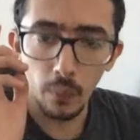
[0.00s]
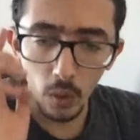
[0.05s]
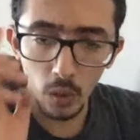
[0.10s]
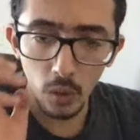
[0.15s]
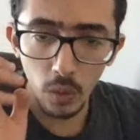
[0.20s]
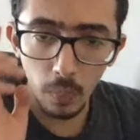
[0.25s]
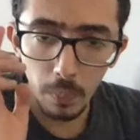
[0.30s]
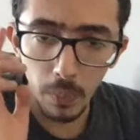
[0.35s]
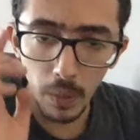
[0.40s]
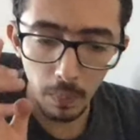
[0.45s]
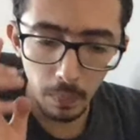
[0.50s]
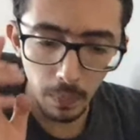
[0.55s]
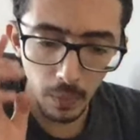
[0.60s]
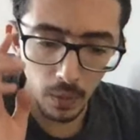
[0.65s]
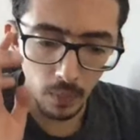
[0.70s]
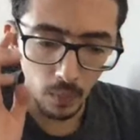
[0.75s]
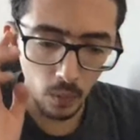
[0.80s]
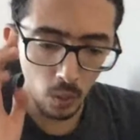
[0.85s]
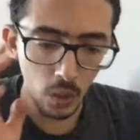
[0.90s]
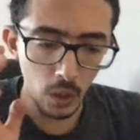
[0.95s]
For the
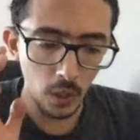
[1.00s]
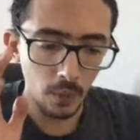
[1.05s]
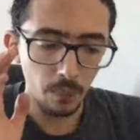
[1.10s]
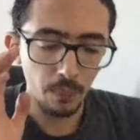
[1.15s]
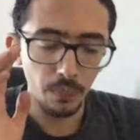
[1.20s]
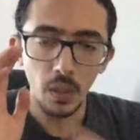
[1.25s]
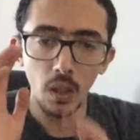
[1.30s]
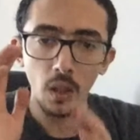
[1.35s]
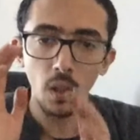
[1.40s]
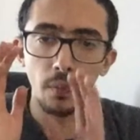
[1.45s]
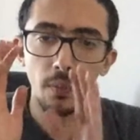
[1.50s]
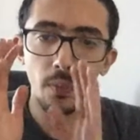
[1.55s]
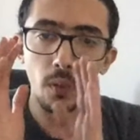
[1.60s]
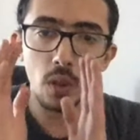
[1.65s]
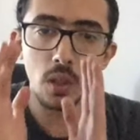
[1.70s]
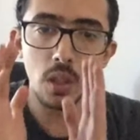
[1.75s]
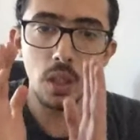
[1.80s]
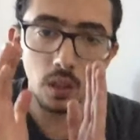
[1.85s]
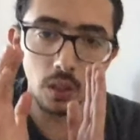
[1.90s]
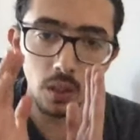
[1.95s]
paper, okay.
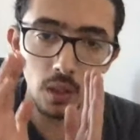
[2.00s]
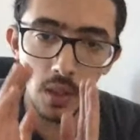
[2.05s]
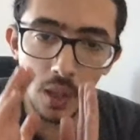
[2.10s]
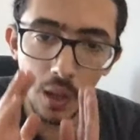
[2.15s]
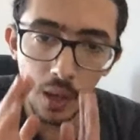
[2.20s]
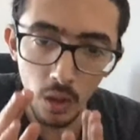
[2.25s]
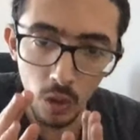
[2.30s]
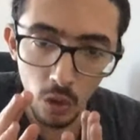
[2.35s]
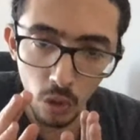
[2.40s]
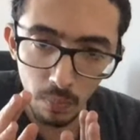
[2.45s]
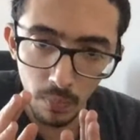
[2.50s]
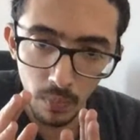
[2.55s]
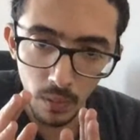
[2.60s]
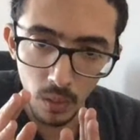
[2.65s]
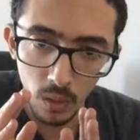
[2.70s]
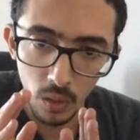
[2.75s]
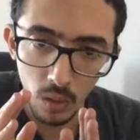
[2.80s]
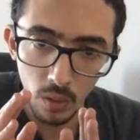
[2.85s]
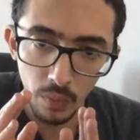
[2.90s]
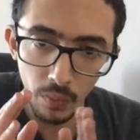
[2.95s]
For salt, it's
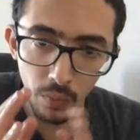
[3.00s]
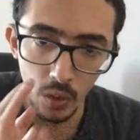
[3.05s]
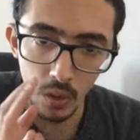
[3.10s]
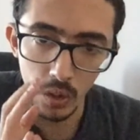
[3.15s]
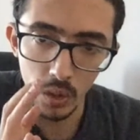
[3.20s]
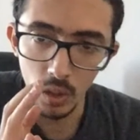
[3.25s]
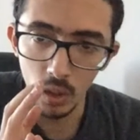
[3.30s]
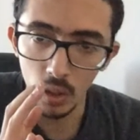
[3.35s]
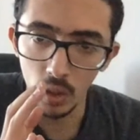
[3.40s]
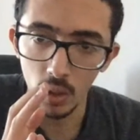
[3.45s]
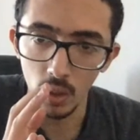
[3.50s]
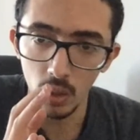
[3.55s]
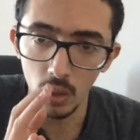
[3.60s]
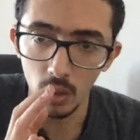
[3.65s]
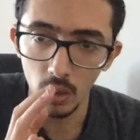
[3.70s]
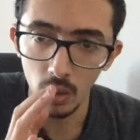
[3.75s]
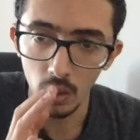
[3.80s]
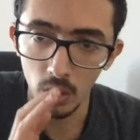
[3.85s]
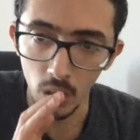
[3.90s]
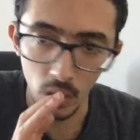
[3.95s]
random first.
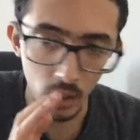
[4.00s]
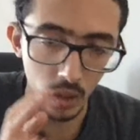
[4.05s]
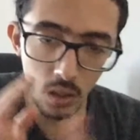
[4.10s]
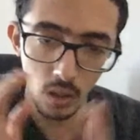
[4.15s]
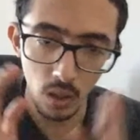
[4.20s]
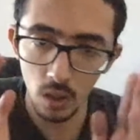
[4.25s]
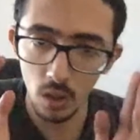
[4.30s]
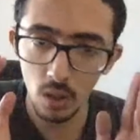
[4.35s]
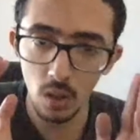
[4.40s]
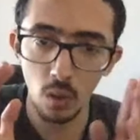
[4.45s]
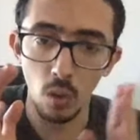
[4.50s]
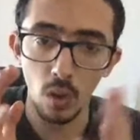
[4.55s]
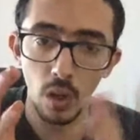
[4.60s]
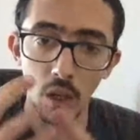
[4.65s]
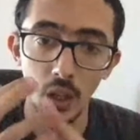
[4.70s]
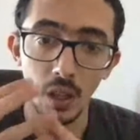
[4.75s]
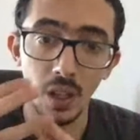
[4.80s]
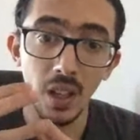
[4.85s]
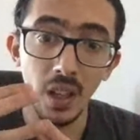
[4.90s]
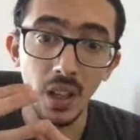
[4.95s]
Yes, it's
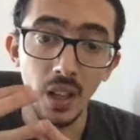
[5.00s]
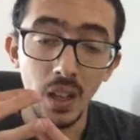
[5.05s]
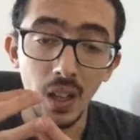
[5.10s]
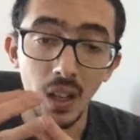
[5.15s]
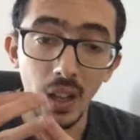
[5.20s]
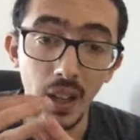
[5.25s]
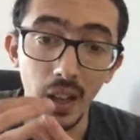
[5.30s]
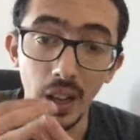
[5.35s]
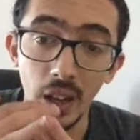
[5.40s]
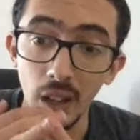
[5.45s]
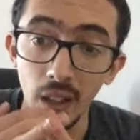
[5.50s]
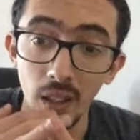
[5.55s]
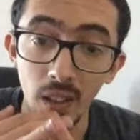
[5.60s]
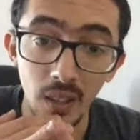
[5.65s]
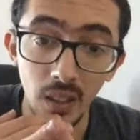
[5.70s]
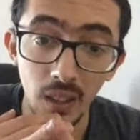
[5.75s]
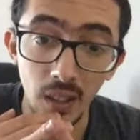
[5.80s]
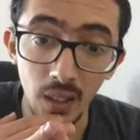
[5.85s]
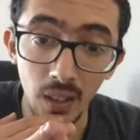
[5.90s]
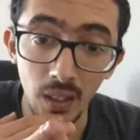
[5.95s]
correct.
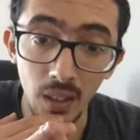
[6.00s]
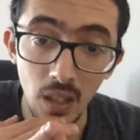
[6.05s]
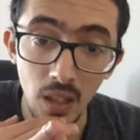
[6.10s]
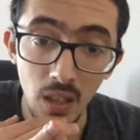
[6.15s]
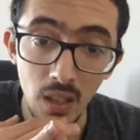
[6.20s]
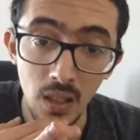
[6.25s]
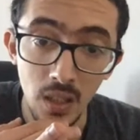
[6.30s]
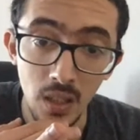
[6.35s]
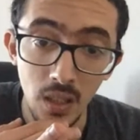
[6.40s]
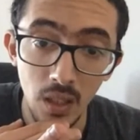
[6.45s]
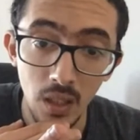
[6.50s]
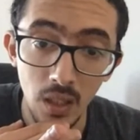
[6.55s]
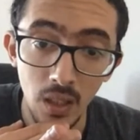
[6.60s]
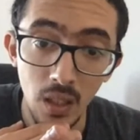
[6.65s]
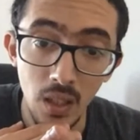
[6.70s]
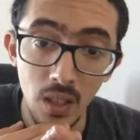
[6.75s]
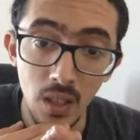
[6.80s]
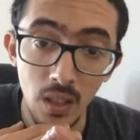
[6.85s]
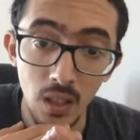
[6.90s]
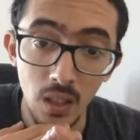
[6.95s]
And it
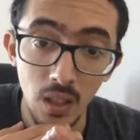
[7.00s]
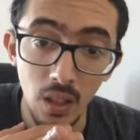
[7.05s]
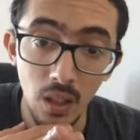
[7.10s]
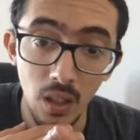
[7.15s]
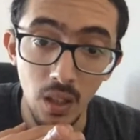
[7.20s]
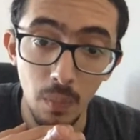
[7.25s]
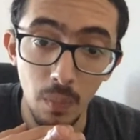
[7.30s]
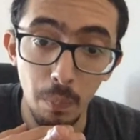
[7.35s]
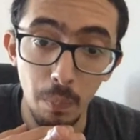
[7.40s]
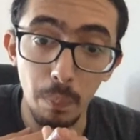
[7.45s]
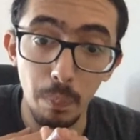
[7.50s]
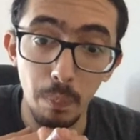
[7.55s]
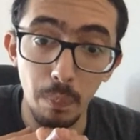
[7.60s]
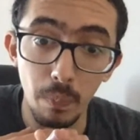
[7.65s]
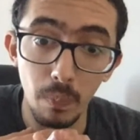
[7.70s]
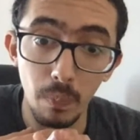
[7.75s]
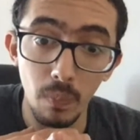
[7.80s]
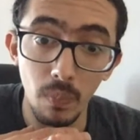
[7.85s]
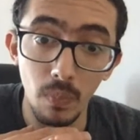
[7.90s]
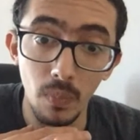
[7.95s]
is
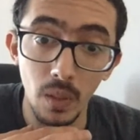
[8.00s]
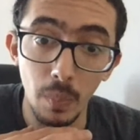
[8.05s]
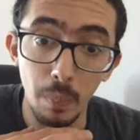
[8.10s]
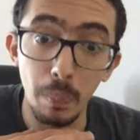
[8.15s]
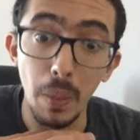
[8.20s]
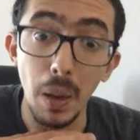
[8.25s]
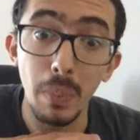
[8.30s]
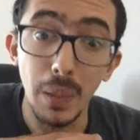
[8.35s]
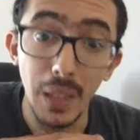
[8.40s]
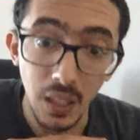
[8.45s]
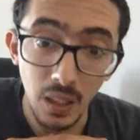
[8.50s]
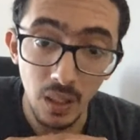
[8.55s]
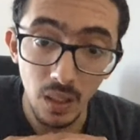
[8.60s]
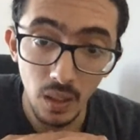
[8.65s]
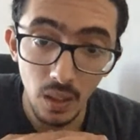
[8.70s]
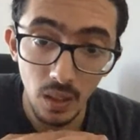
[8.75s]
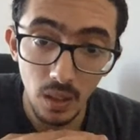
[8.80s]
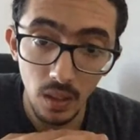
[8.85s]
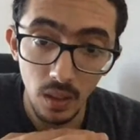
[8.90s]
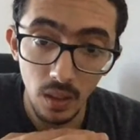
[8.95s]

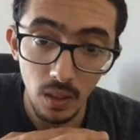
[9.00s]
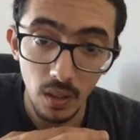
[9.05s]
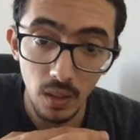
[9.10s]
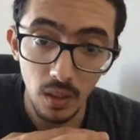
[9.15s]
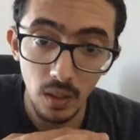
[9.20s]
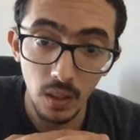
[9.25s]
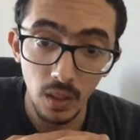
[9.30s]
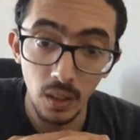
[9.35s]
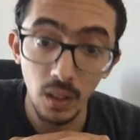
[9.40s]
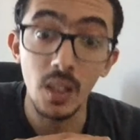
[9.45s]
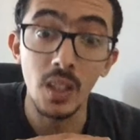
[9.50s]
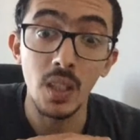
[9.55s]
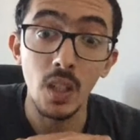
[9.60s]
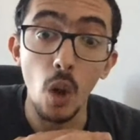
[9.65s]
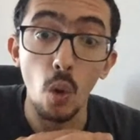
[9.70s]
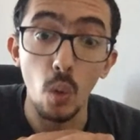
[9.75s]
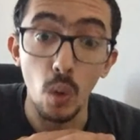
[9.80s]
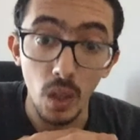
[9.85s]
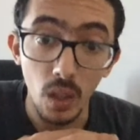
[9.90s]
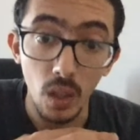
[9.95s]
public. It
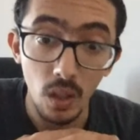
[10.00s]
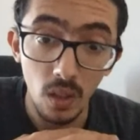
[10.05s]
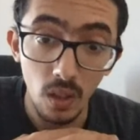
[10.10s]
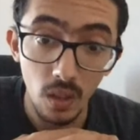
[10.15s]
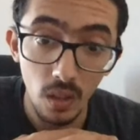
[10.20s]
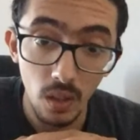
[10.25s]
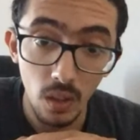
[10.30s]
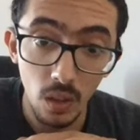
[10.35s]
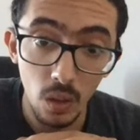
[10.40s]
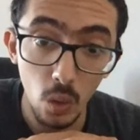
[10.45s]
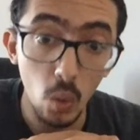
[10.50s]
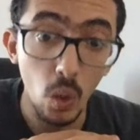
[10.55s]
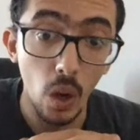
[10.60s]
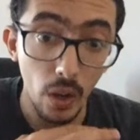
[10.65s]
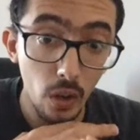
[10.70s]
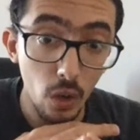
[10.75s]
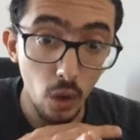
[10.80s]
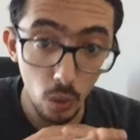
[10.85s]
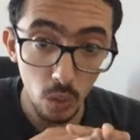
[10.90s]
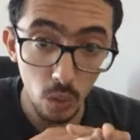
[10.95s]
is known.
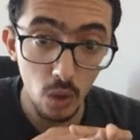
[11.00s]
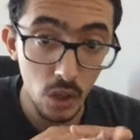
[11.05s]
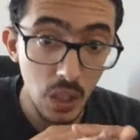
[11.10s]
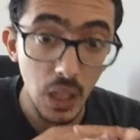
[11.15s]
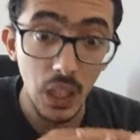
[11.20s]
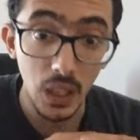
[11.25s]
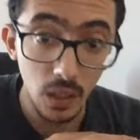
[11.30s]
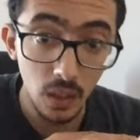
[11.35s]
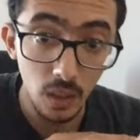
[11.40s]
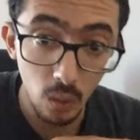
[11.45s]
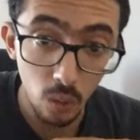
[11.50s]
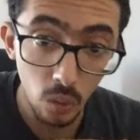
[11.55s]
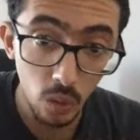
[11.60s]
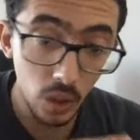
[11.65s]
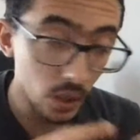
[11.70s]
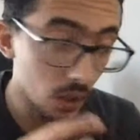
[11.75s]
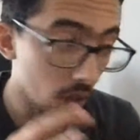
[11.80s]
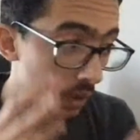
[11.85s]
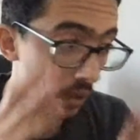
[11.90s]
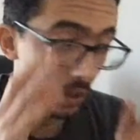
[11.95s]
You can know the salt.
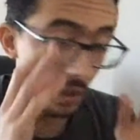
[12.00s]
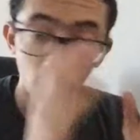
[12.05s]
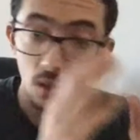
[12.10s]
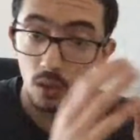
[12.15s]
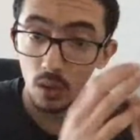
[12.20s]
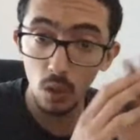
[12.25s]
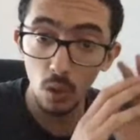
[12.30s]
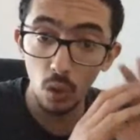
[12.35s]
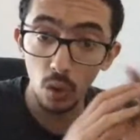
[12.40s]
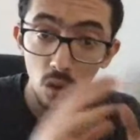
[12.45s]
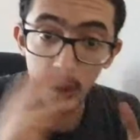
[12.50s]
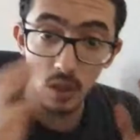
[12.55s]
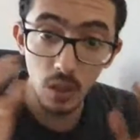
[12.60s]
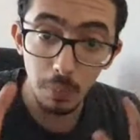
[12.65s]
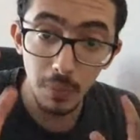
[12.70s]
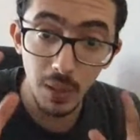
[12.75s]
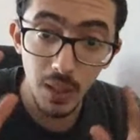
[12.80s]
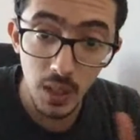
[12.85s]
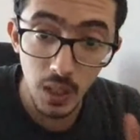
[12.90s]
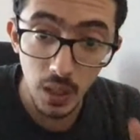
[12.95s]
Okay, it's
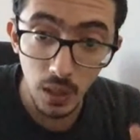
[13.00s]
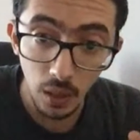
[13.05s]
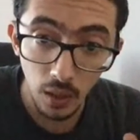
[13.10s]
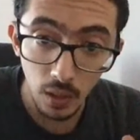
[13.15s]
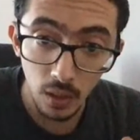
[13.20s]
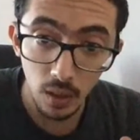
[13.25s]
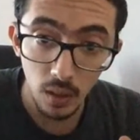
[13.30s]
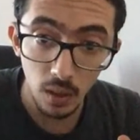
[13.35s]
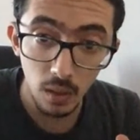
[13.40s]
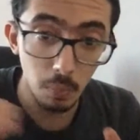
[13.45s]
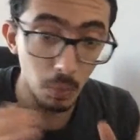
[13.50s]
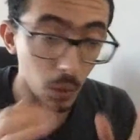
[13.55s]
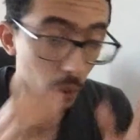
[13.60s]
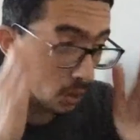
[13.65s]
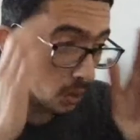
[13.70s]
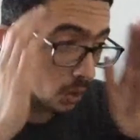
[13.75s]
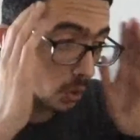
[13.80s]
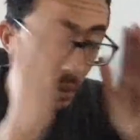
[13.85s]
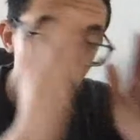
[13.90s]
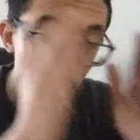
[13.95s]
not something secret
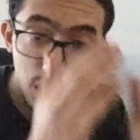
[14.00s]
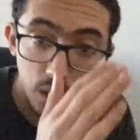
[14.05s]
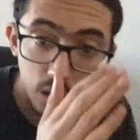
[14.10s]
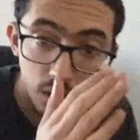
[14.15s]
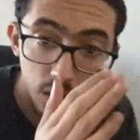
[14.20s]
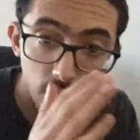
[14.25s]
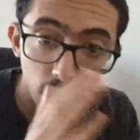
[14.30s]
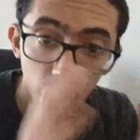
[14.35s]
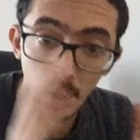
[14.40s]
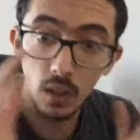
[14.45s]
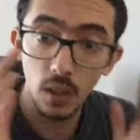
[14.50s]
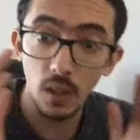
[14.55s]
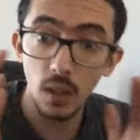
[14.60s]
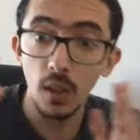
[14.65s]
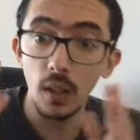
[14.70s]
because you see it.